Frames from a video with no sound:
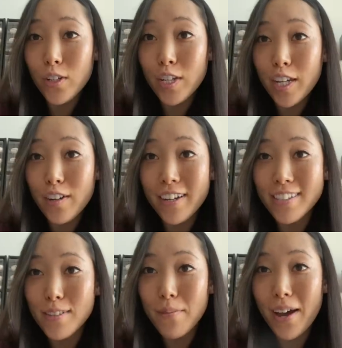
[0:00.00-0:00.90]
you're
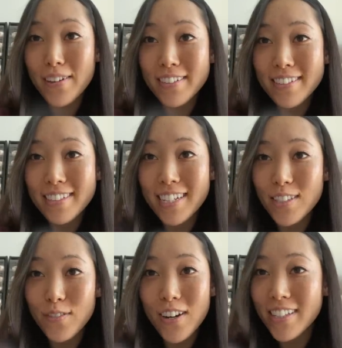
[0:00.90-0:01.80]
curious about
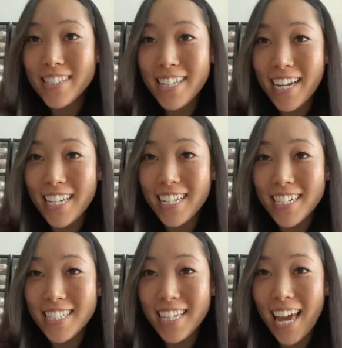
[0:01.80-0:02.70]
because we're all stuck in
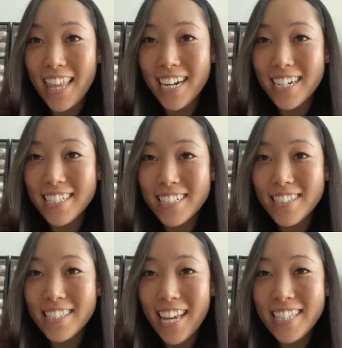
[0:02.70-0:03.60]
here together.
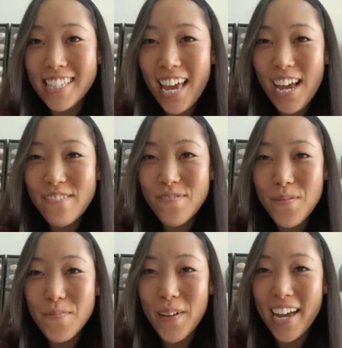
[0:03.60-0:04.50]
Stay safe.
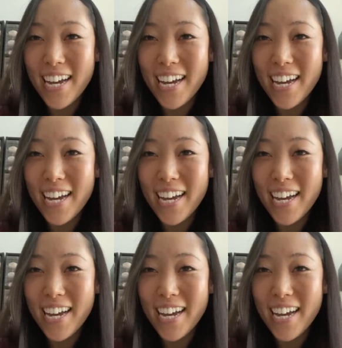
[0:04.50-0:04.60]
Bye,